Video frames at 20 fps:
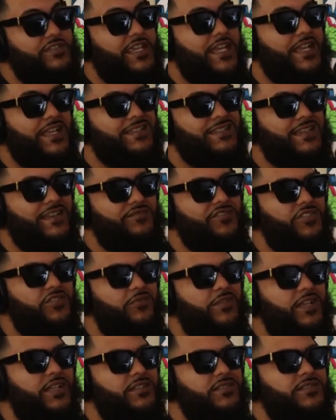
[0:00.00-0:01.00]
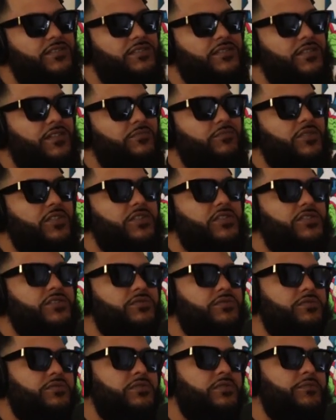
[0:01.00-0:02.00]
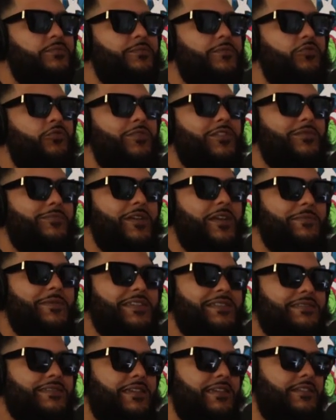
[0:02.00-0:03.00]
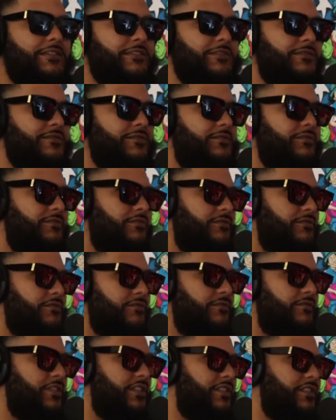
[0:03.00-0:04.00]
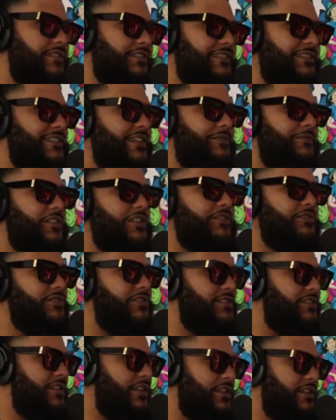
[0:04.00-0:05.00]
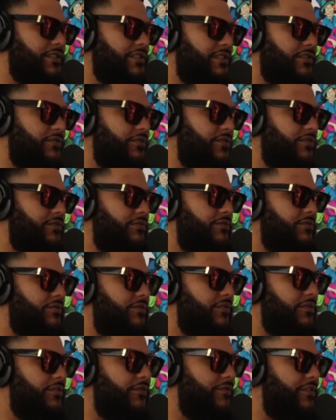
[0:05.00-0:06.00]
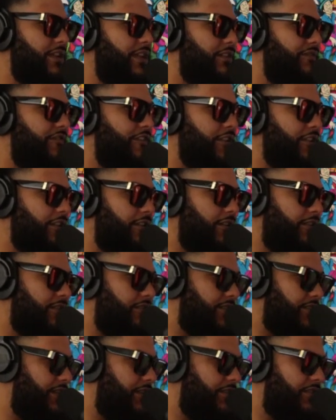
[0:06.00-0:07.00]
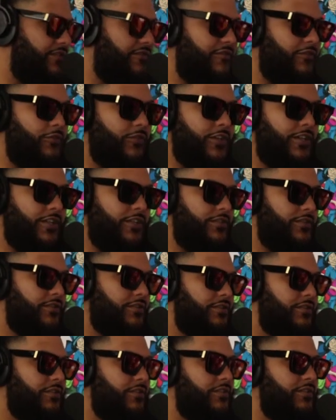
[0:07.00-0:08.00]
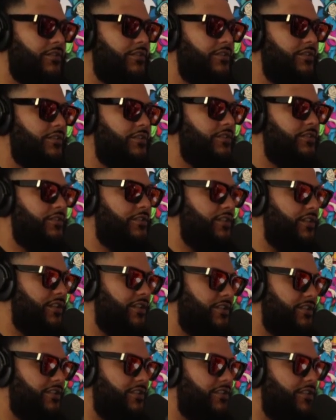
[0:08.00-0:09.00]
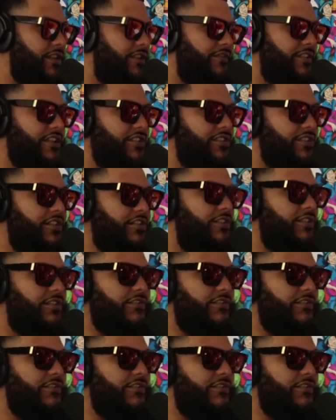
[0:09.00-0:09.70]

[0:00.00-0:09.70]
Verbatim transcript: that because after a while, it's just like, bro, what am I maintaining? Like it's the same thing you just said. It's like, what you're getting fifty dollars a haircut for what? Yeah, just shave some, that shit off.